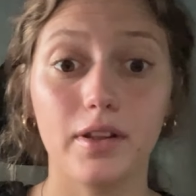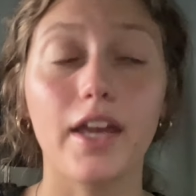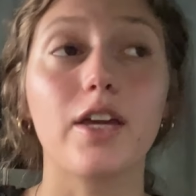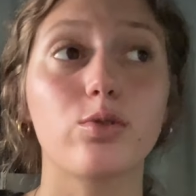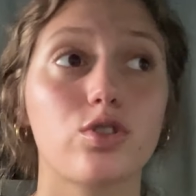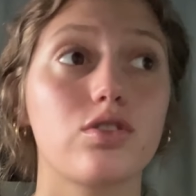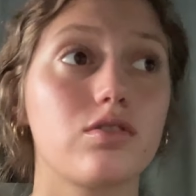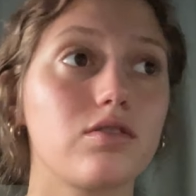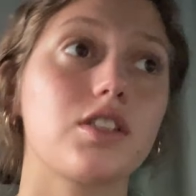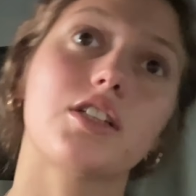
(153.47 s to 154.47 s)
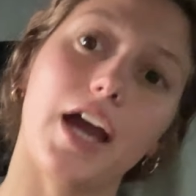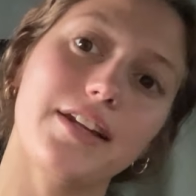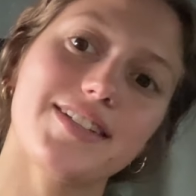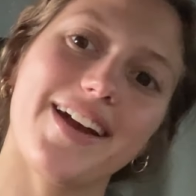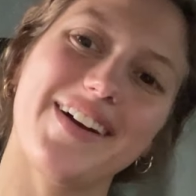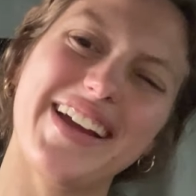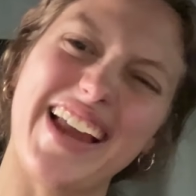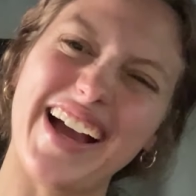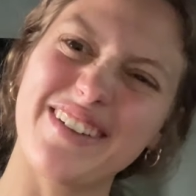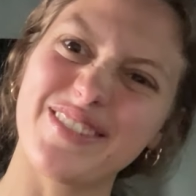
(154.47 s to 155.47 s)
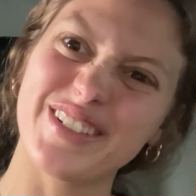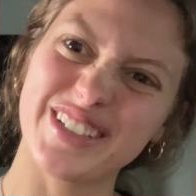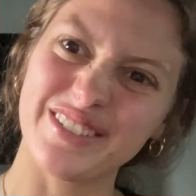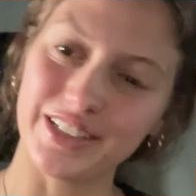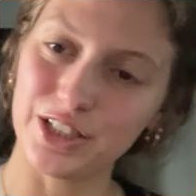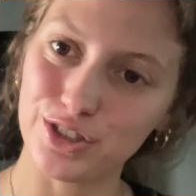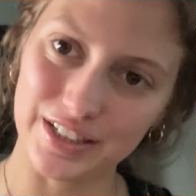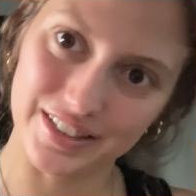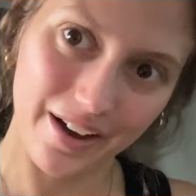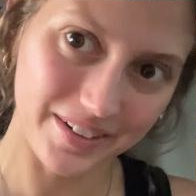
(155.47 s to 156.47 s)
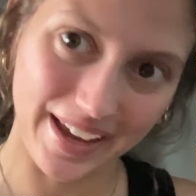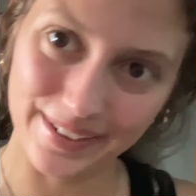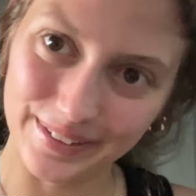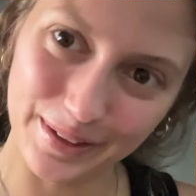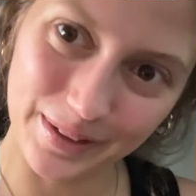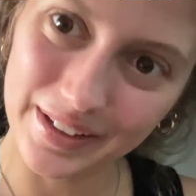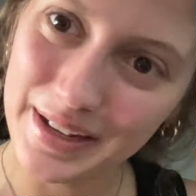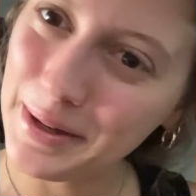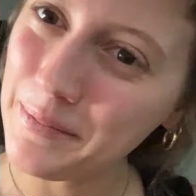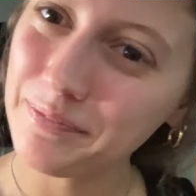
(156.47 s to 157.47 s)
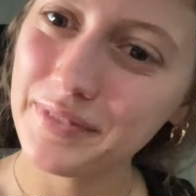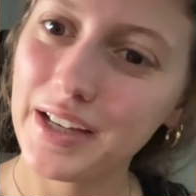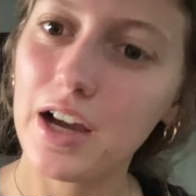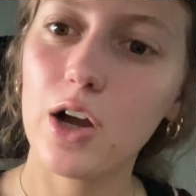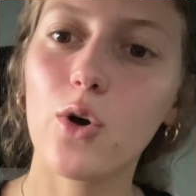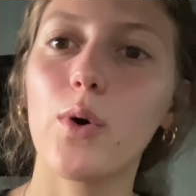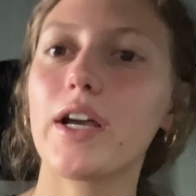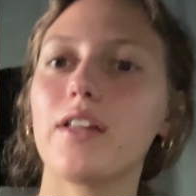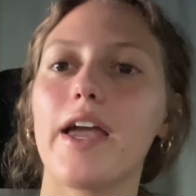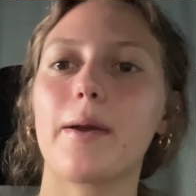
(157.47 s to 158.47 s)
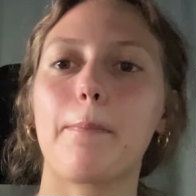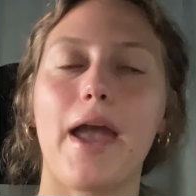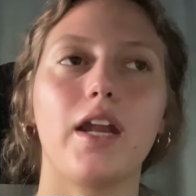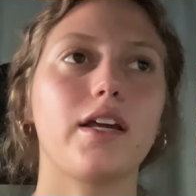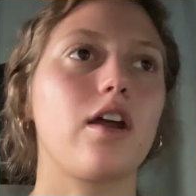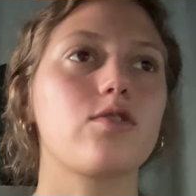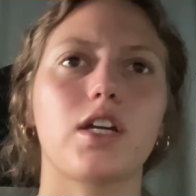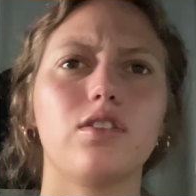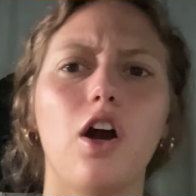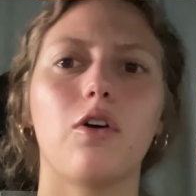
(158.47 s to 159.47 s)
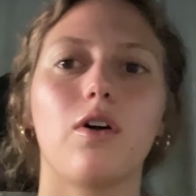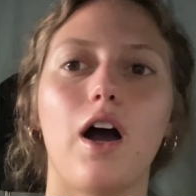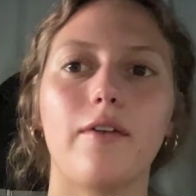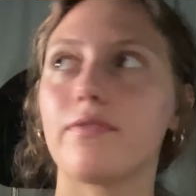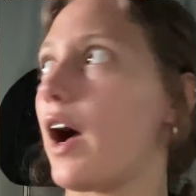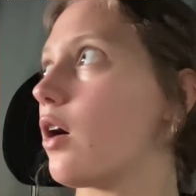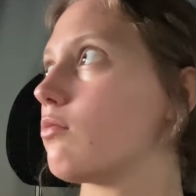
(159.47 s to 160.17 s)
Like it was kind of scary, and I got really, really stressed out and had a little quick like panic, and I was like, no, I'm fine.